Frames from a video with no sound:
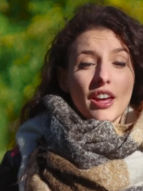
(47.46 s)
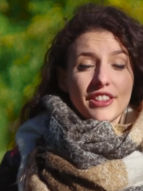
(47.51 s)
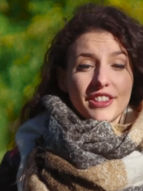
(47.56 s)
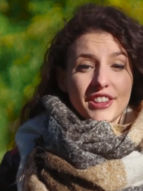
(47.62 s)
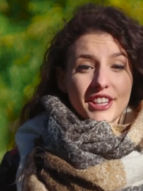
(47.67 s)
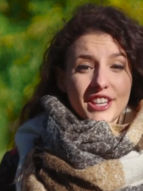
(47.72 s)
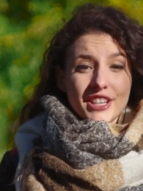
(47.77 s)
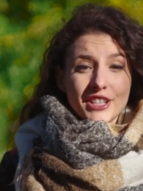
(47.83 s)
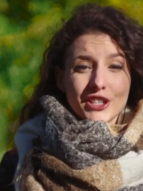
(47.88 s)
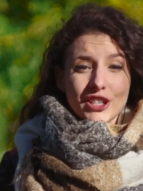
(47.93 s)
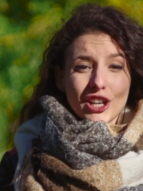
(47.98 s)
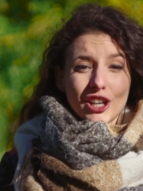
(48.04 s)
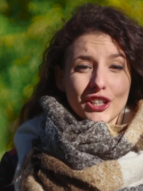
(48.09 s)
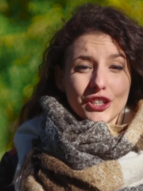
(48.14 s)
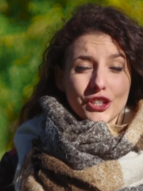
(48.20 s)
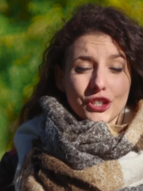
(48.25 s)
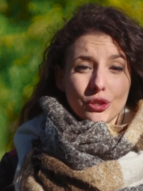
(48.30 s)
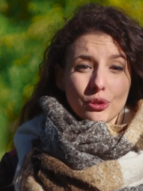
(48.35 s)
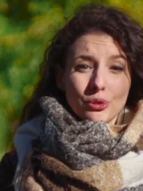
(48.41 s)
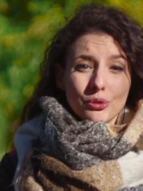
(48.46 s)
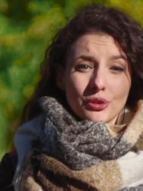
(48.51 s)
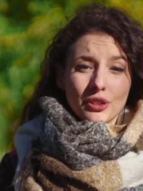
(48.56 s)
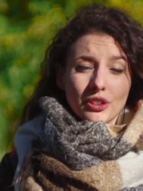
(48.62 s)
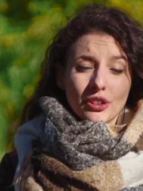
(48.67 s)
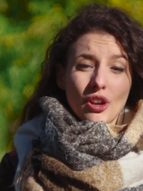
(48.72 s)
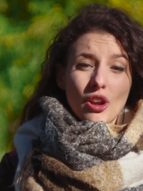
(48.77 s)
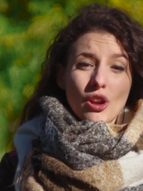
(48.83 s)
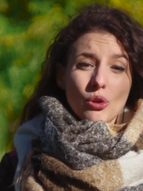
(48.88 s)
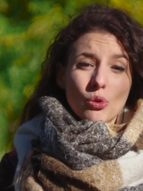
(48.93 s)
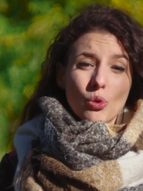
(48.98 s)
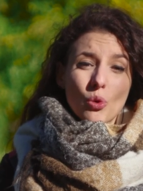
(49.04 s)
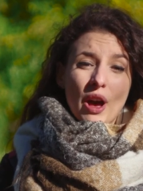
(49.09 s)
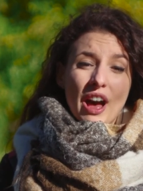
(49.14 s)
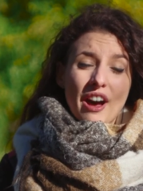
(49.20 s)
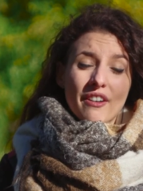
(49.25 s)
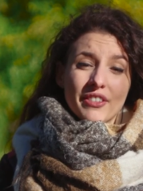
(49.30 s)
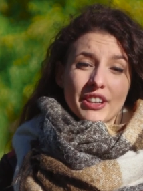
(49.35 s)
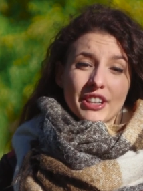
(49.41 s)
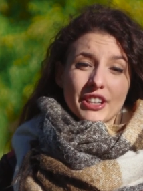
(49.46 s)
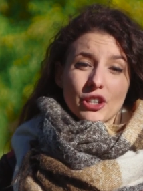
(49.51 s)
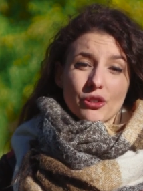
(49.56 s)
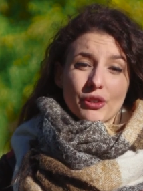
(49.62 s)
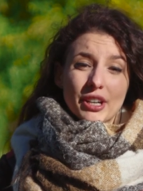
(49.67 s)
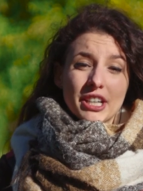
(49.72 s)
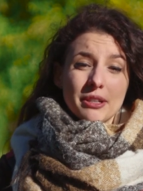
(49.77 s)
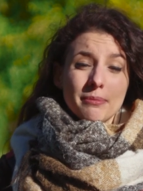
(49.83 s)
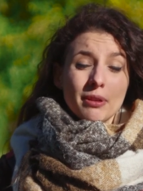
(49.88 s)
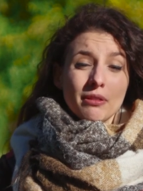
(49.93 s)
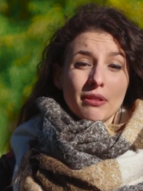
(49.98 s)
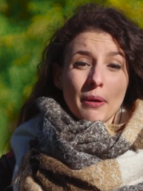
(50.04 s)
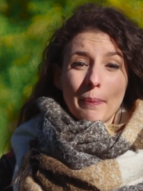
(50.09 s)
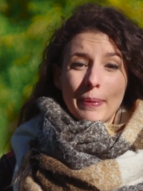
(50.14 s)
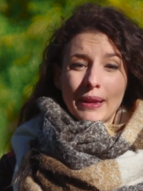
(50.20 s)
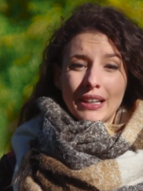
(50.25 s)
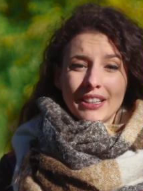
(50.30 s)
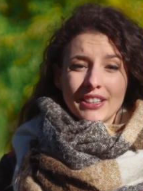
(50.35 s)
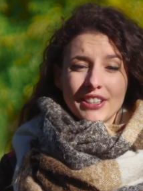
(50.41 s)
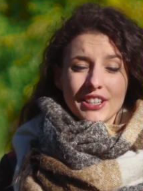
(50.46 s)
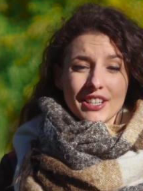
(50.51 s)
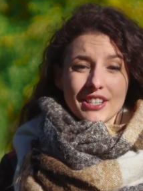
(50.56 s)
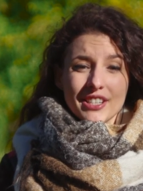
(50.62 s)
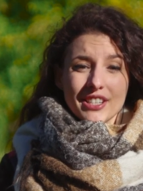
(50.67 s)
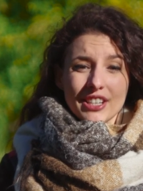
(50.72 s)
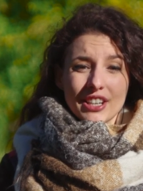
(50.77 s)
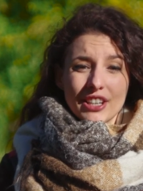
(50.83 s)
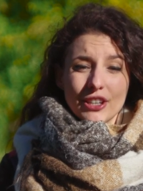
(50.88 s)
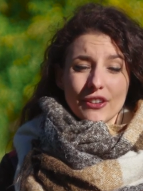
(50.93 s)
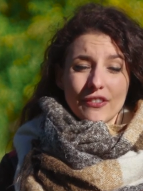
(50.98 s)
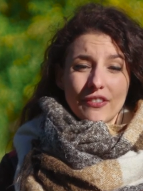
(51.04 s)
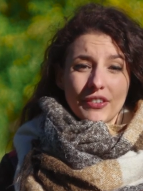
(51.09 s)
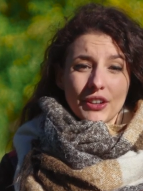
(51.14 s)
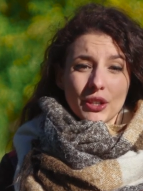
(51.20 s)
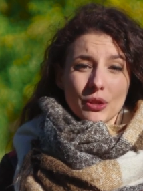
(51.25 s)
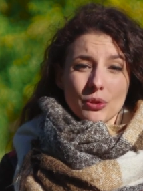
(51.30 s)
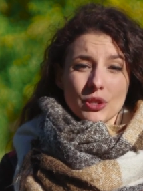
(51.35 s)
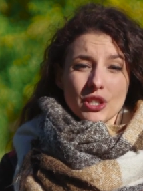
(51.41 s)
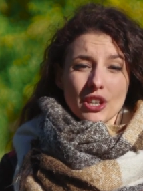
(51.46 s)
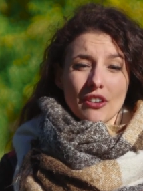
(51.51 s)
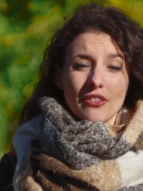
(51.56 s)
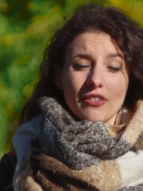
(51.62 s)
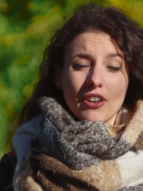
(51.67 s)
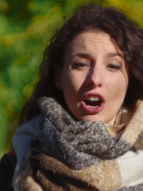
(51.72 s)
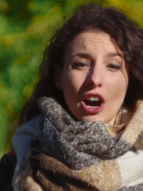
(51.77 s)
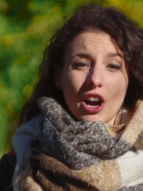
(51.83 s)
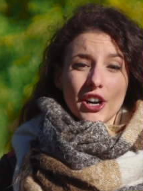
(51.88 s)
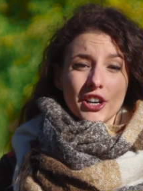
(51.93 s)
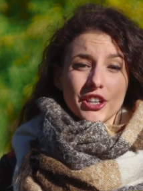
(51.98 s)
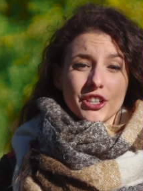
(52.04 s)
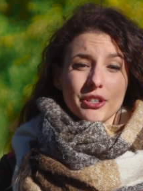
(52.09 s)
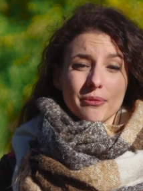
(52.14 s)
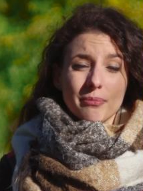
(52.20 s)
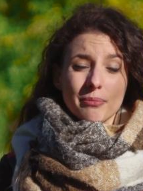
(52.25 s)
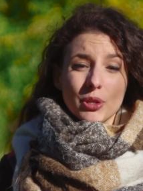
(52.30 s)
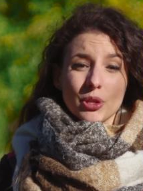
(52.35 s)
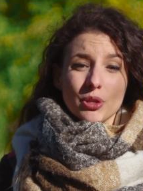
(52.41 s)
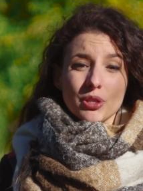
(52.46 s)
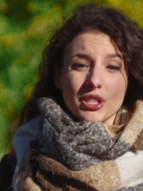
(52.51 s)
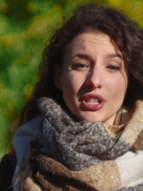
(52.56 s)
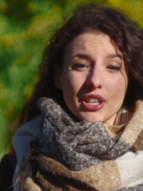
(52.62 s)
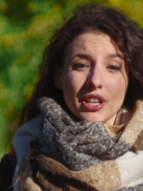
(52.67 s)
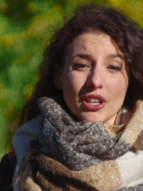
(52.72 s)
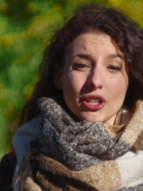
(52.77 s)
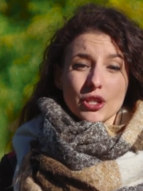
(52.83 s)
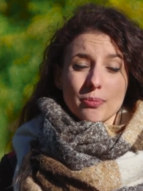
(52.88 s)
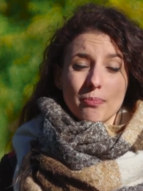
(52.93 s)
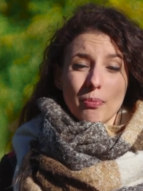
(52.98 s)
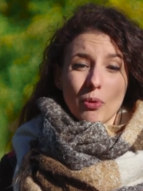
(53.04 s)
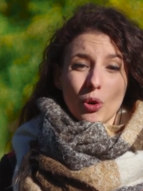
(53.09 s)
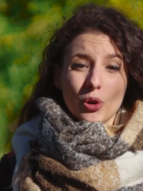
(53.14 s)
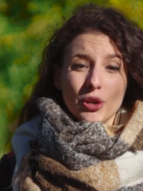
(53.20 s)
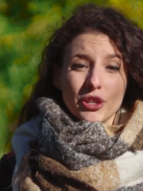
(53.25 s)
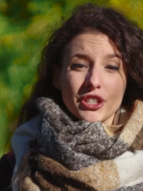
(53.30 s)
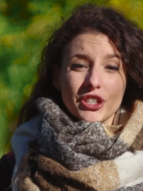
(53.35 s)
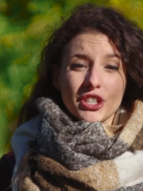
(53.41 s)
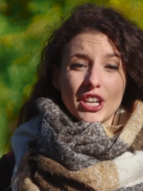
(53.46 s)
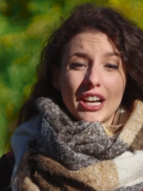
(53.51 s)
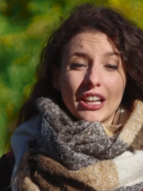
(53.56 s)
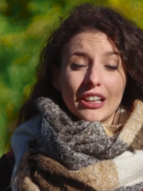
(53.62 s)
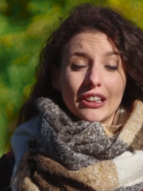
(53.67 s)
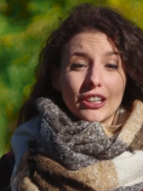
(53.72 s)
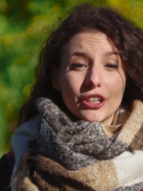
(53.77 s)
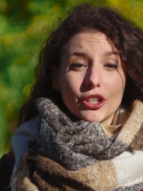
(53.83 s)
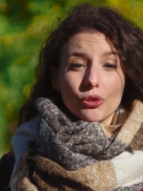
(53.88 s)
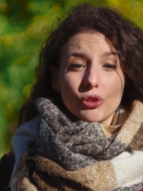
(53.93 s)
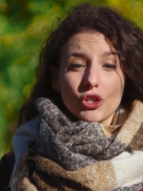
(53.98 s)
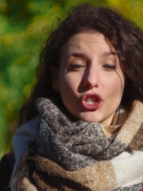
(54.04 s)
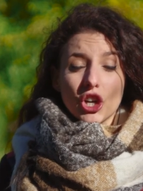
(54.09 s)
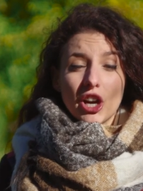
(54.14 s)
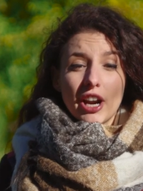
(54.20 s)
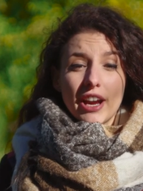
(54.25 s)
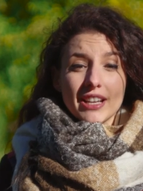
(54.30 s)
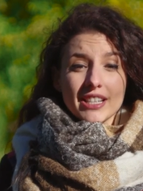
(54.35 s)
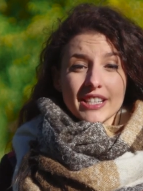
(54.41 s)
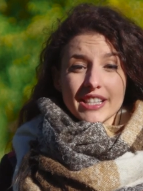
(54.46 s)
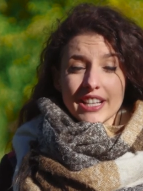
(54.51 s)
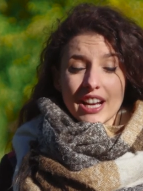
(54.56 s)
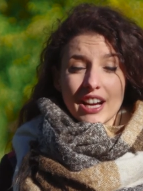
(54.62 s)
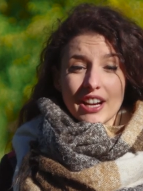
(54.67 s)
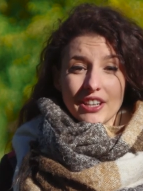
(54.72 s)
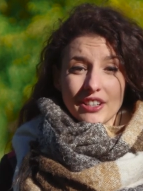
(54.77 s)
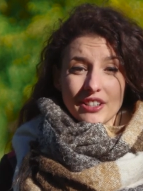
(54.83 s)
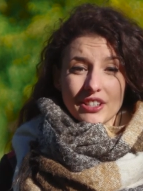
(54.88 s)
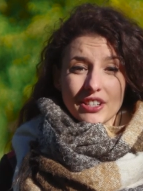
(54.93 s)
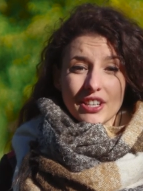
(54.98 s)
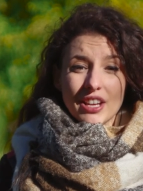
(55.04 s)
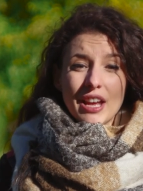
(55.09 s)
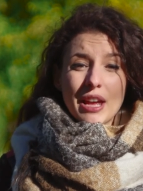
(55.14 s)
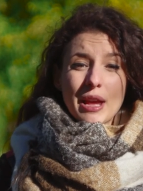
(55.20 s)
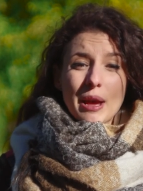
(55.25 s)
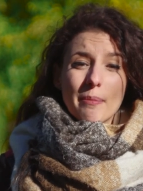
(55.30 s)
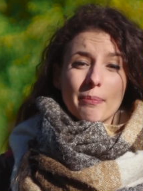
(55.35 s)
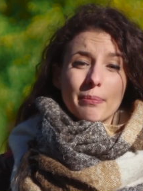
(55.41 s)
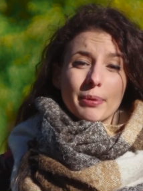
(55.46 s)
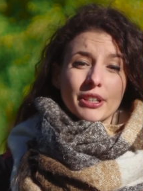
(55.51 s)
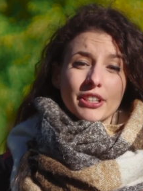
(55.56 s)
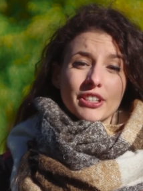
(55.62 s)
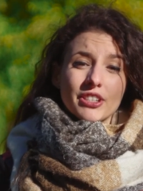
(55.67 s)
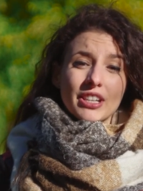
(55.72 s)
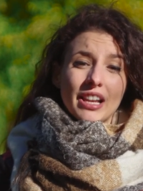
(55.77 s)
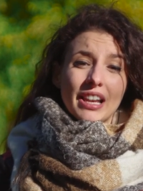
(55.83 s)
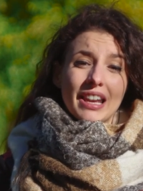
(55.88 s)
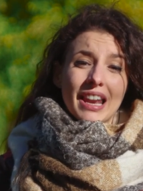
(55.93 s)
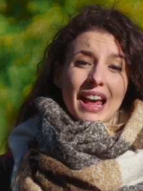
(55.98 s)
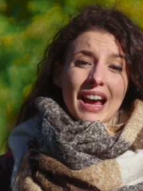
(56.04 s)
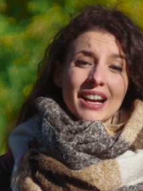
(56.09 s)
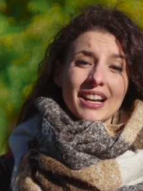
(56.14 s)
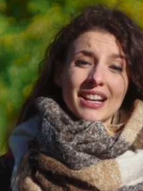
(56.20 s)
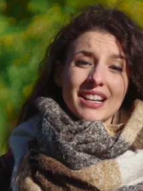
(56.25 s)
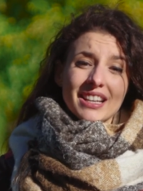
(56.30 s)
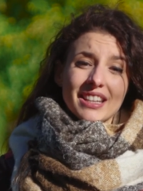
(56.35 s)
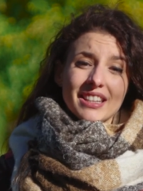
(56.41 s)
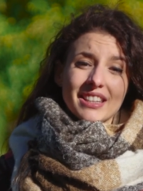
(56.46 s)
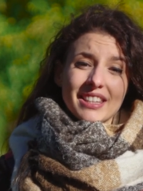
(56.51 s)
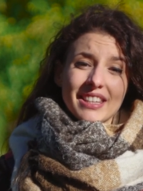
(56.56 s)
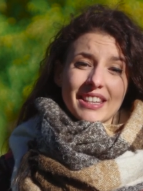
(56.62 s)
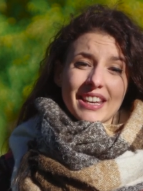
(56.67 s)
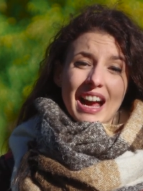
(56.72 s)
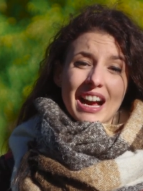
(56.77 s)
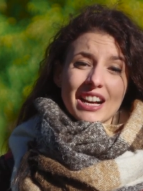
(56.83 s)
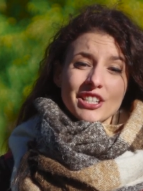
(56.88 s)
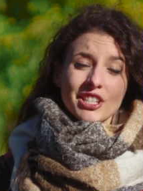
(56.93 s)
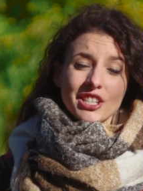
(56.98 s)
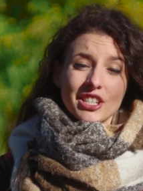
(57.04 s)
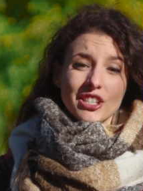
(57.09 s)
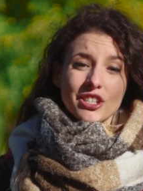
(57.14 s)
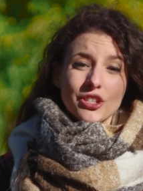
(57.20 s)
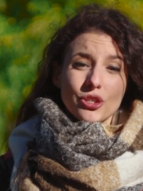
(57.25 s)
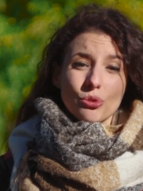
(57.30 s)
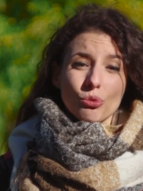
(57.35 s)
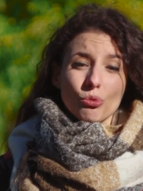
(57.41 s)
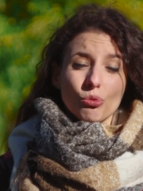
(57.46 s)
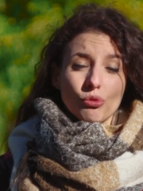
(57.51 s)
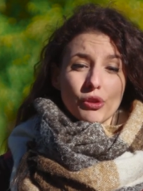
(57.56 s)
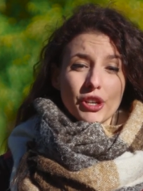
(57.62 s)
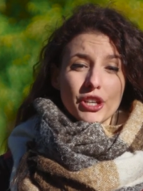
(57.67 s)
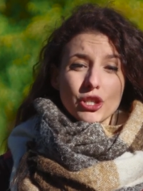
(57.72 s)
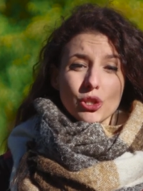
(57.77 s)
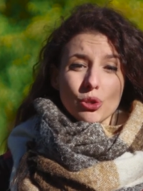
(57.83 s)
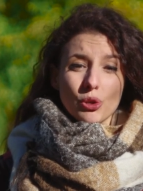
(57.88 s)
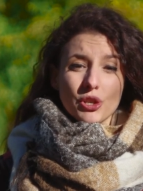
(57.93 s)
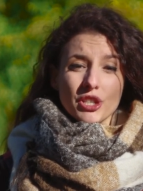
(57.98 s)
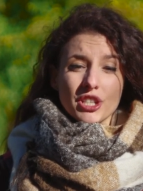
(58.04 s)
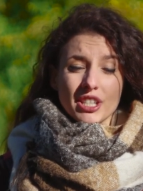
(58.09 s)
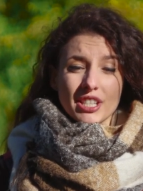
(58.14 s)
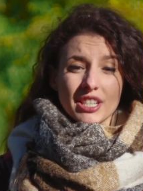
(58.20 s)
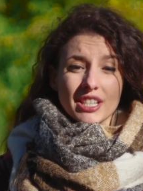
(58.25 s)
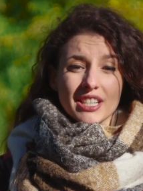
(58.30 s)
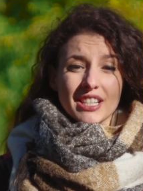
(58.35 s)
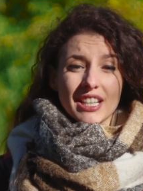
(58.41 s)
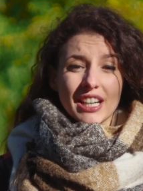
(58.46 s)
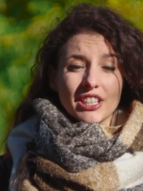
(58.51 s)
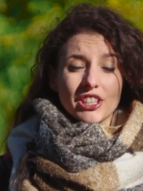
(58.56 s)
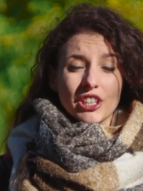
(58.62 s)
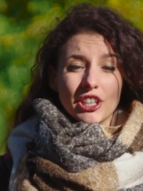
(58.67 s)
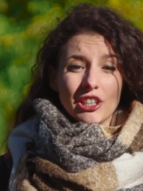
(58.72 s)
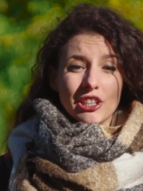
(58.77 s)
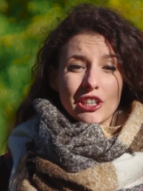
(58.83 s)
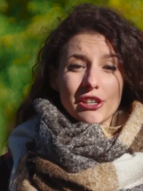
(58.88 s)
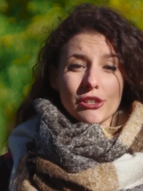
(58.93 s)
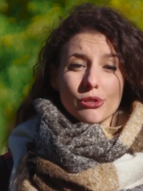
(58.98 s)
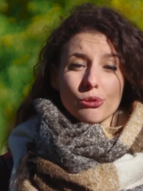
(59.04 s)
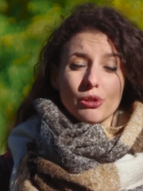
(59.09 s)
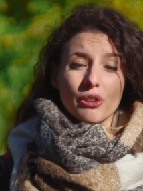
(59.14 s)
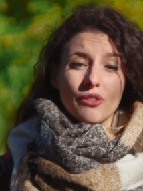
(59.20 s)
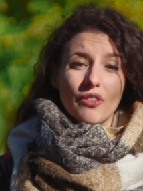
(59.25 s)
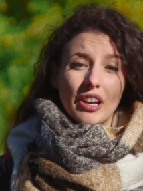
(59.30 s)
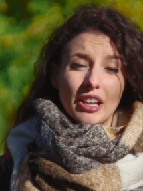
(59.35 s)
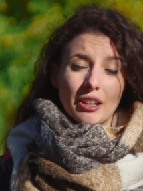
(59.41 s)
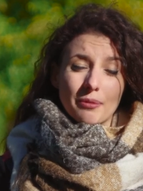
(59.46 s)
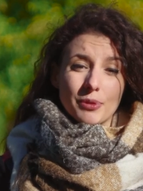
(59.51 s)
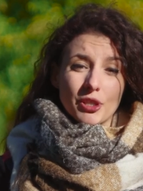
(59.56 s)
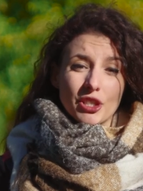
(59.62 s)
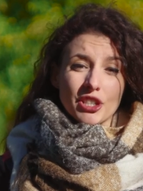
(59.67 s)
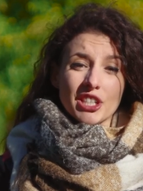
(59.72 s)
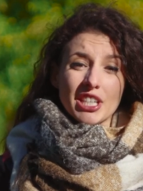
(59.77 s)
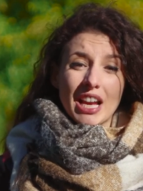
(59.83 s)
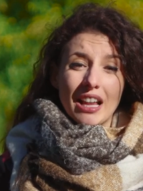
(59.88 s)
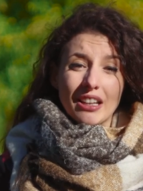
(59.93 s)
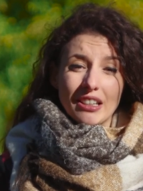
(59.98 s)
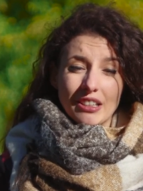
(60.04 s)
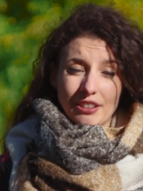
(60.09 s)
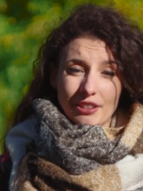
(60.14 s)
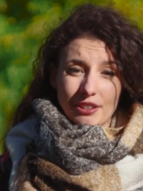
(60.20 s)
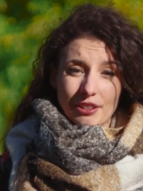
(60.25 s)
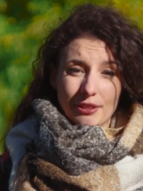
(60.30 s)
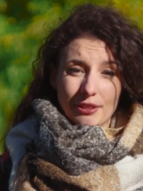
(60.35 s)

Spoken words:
These are children who have incredible abilities in the fields of art, music, sports, literature and science, but lack the access to resources that they need to develop their talent.